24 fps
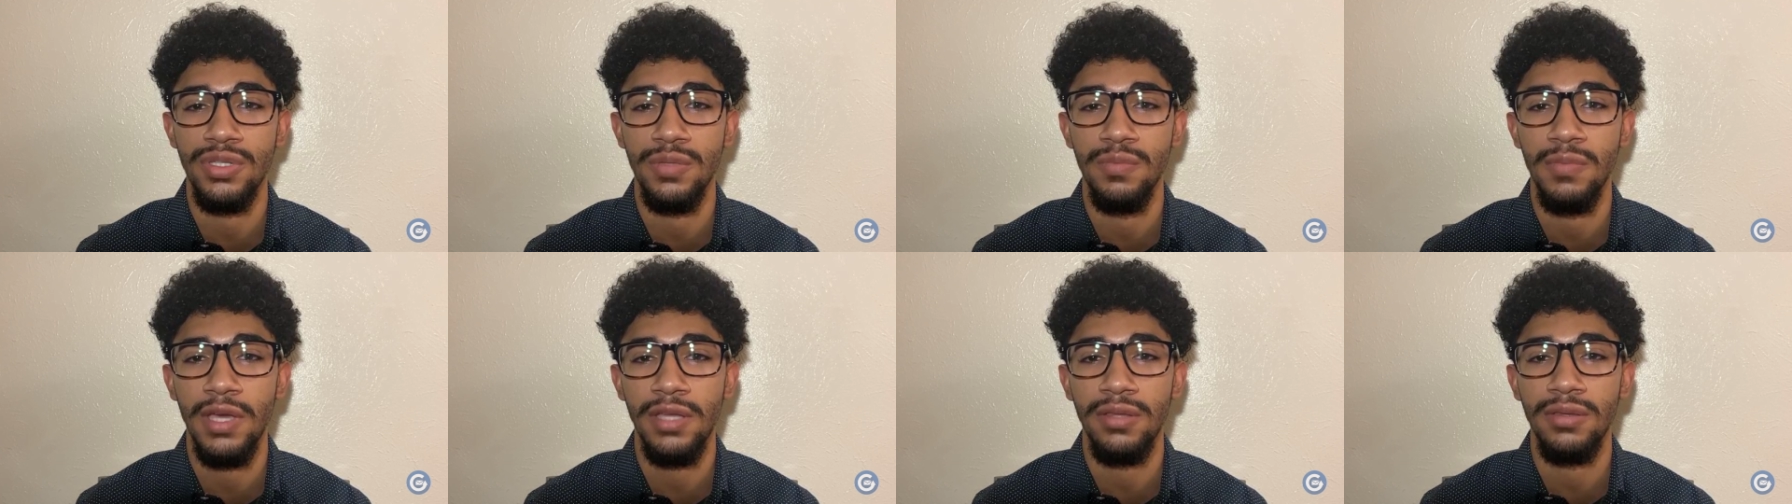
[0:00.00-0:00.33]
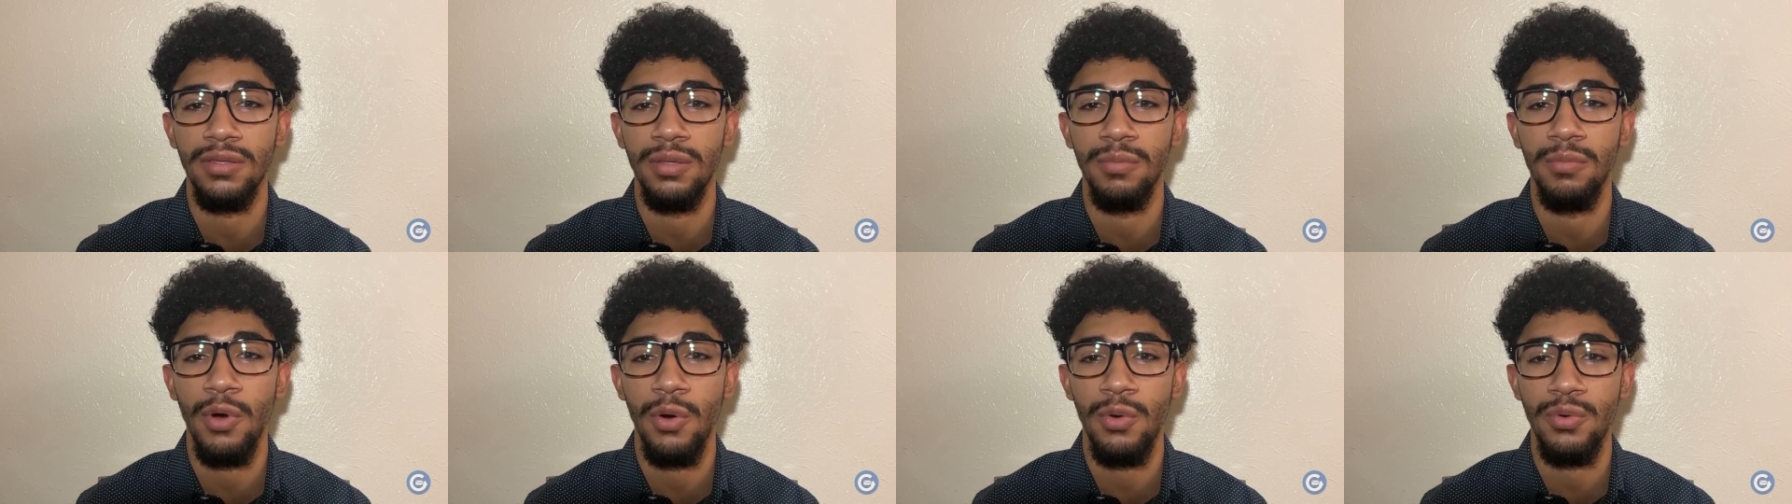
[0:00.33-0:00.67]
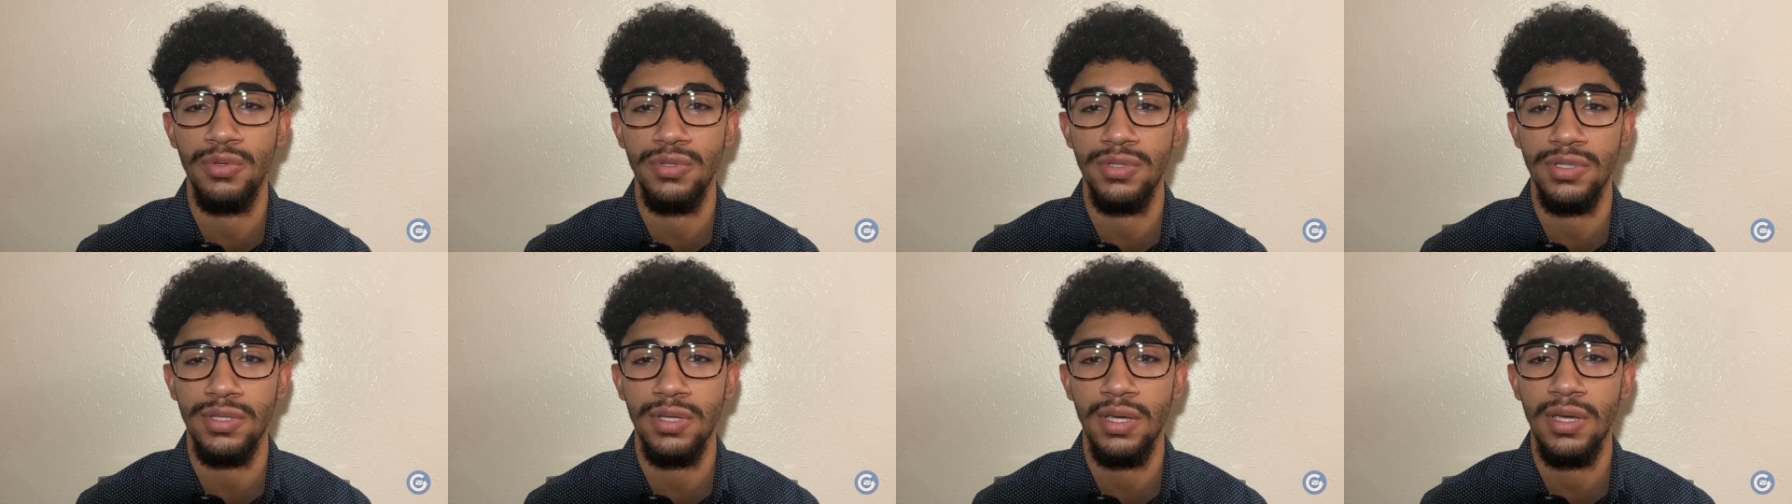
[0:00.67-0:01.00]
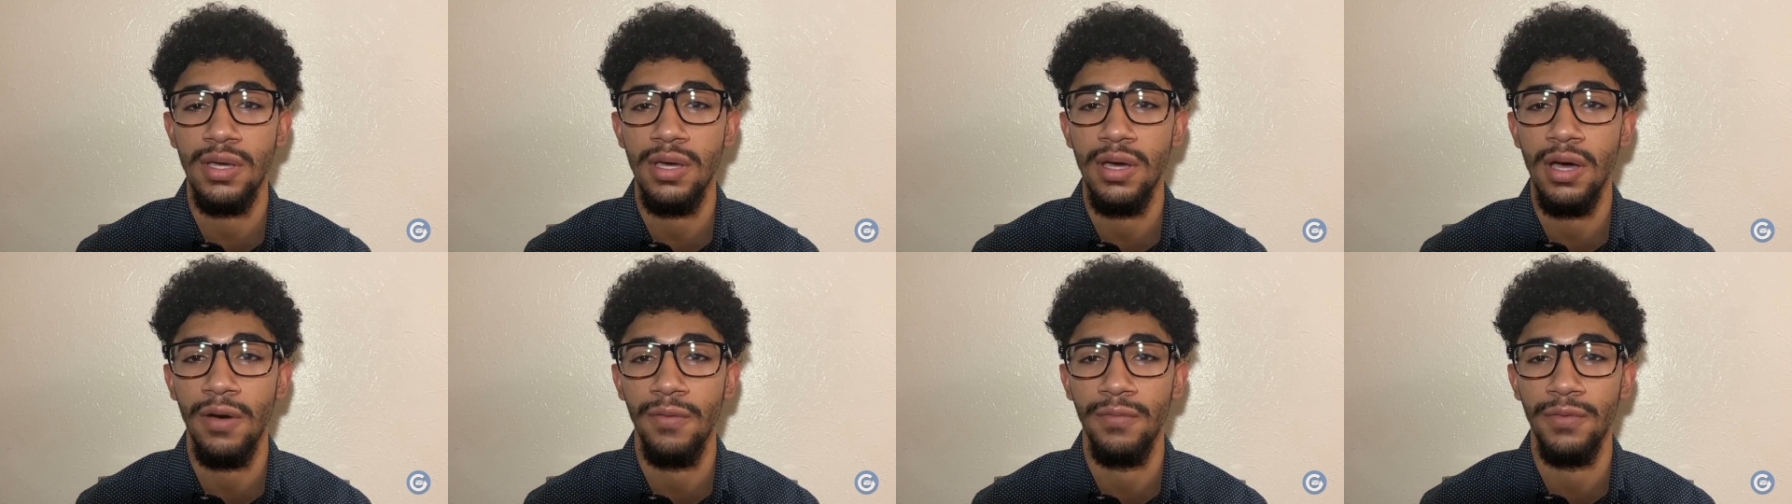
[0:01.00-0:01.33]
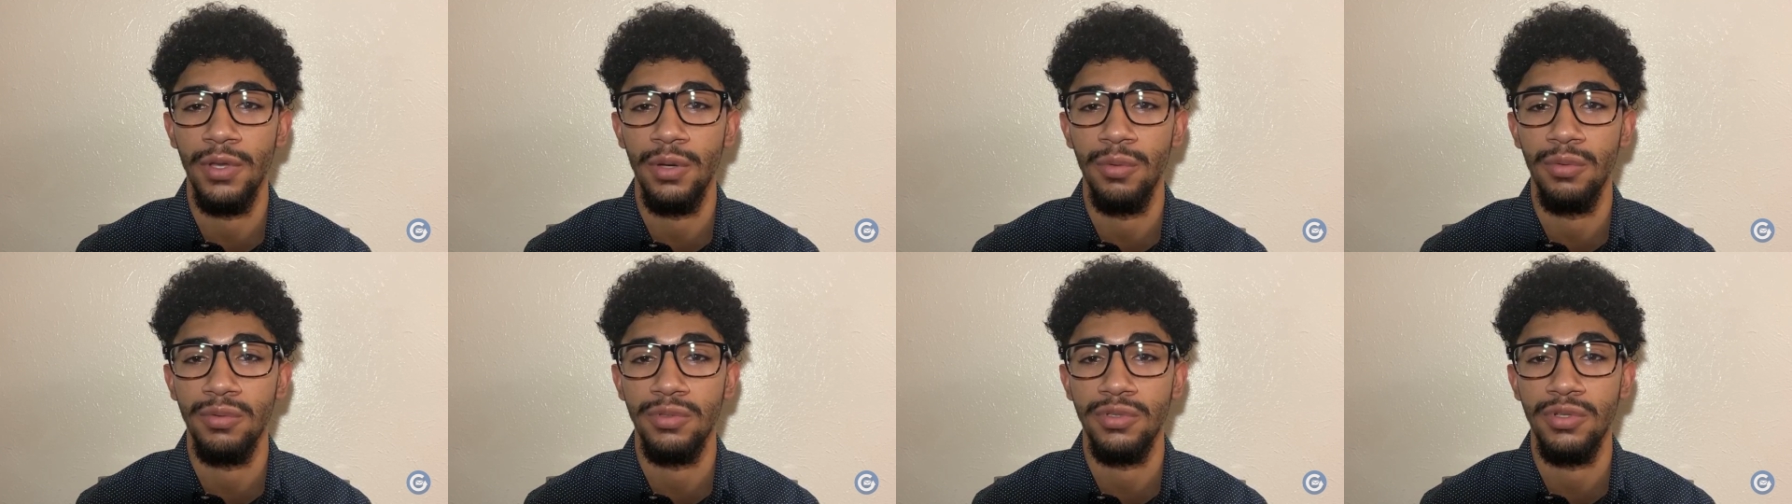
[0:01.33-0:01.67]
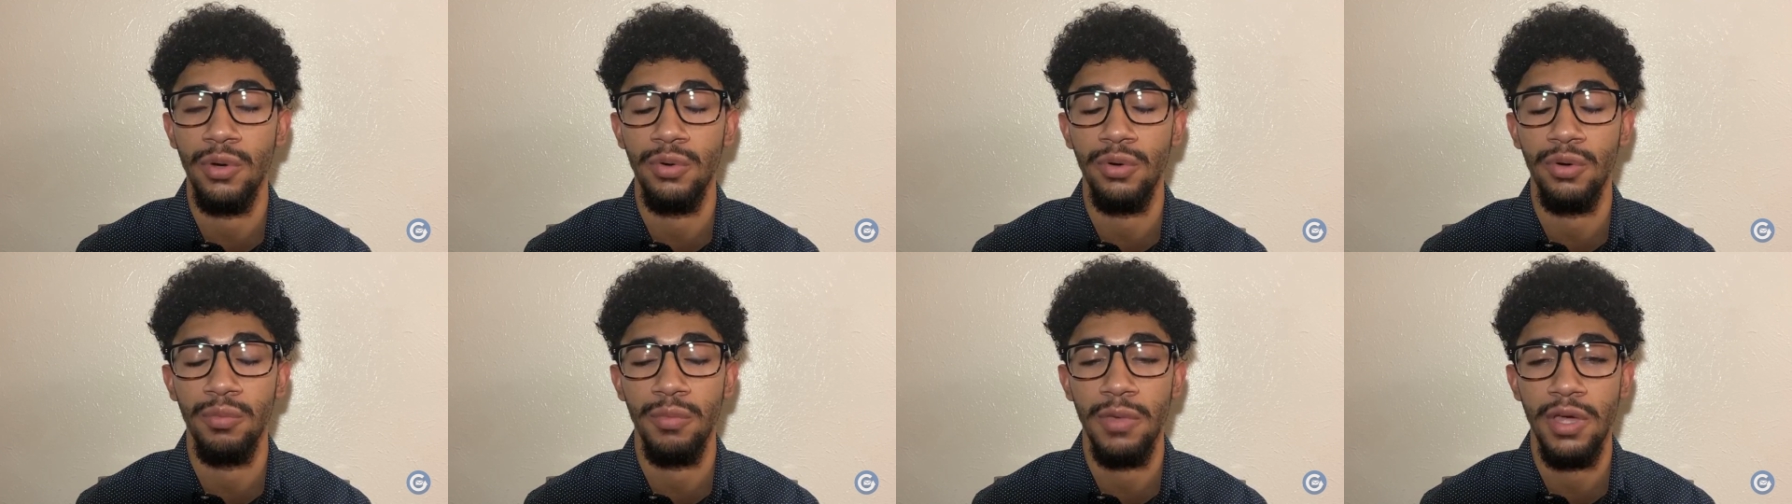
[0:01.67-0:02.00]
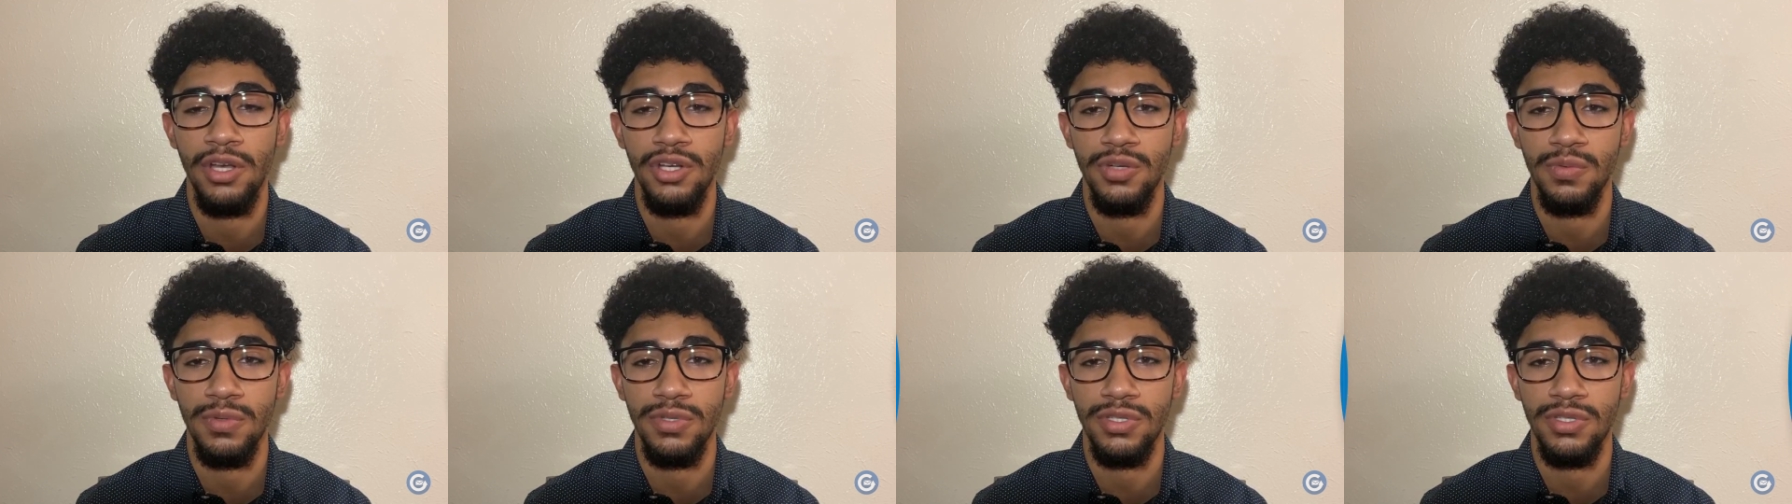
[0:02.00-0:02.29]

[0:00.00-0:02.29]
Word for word: to make the most of their donor management